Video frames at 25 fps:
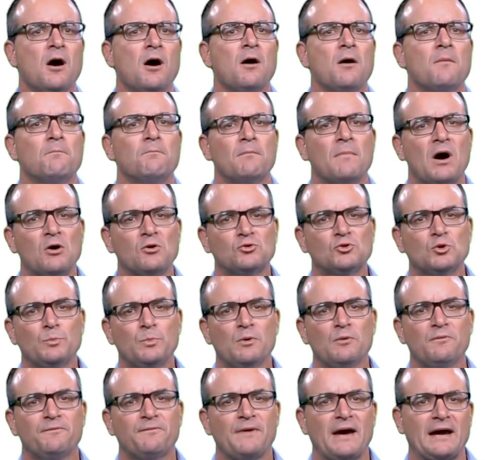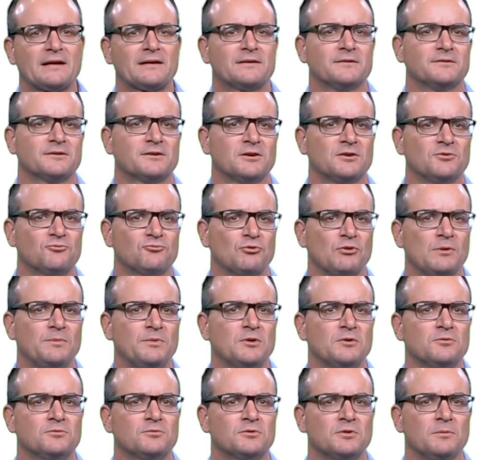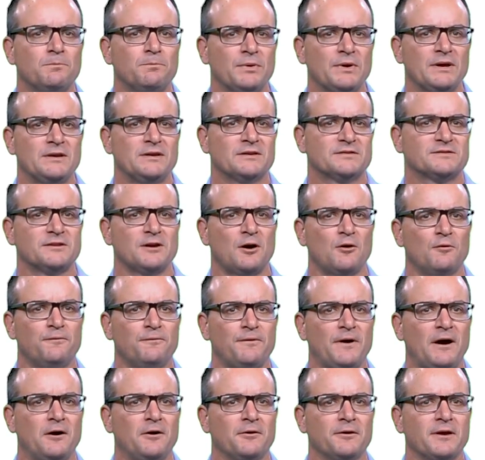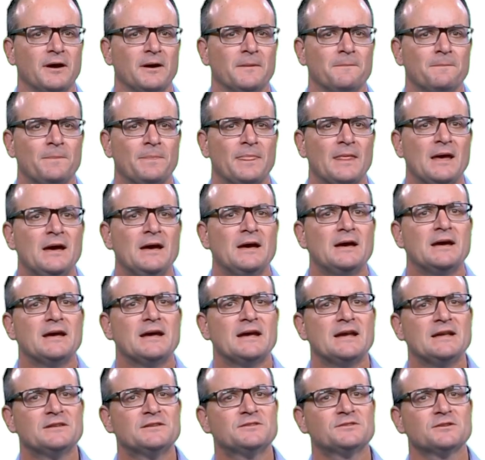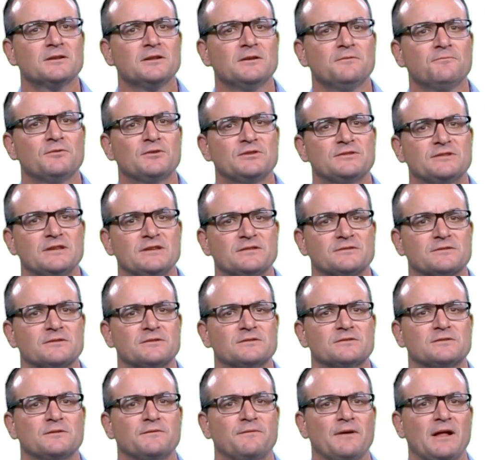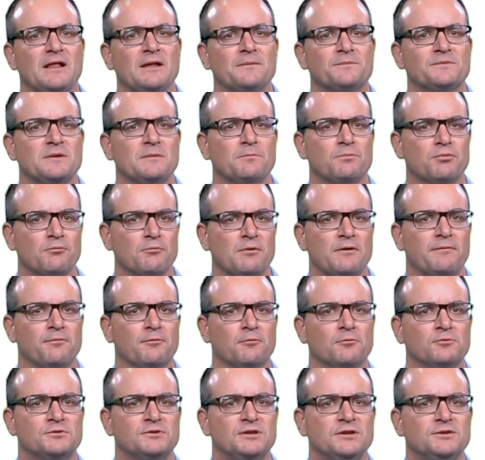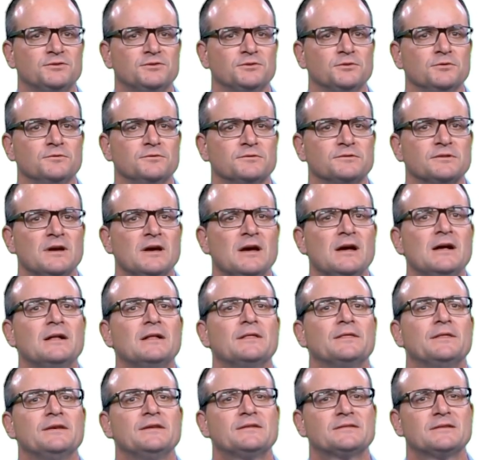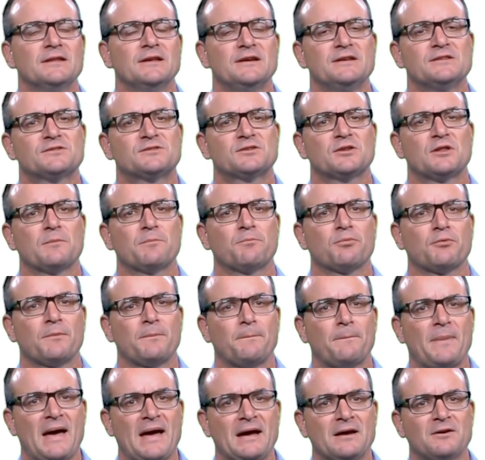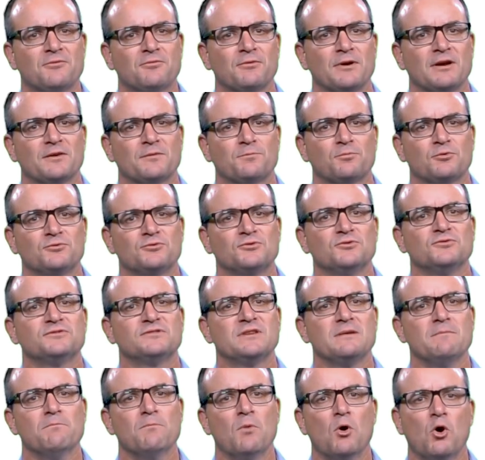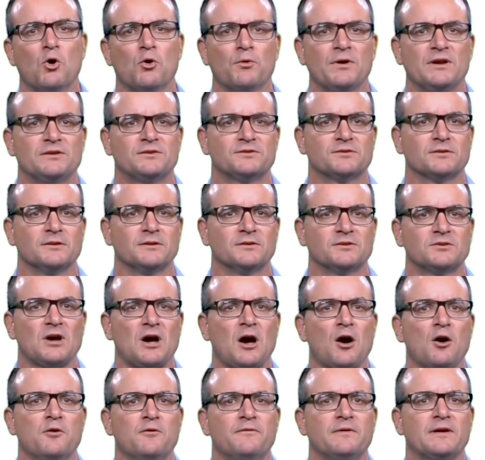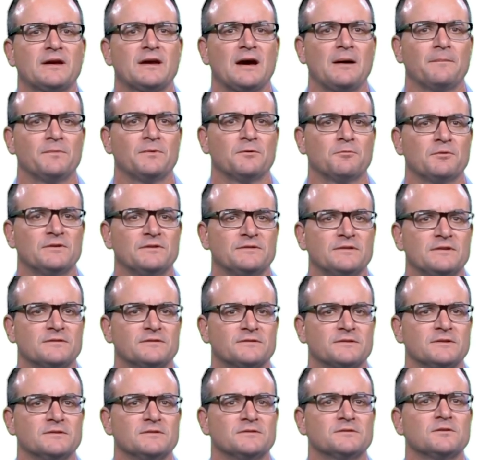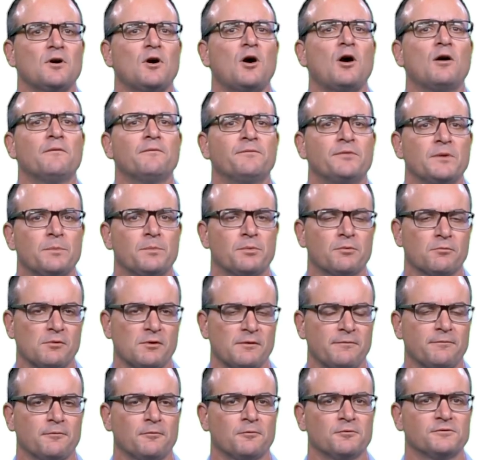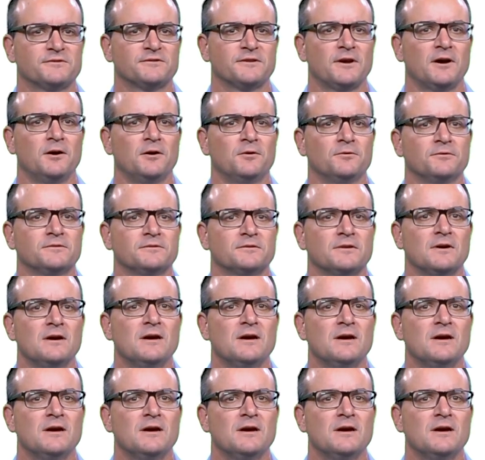Multiple factors contribute to beta cell failure. Insulin resistance develops in peripheral tissues. This leads to the pancreas producing more insulin to overcome the resistance of the peripheral cells.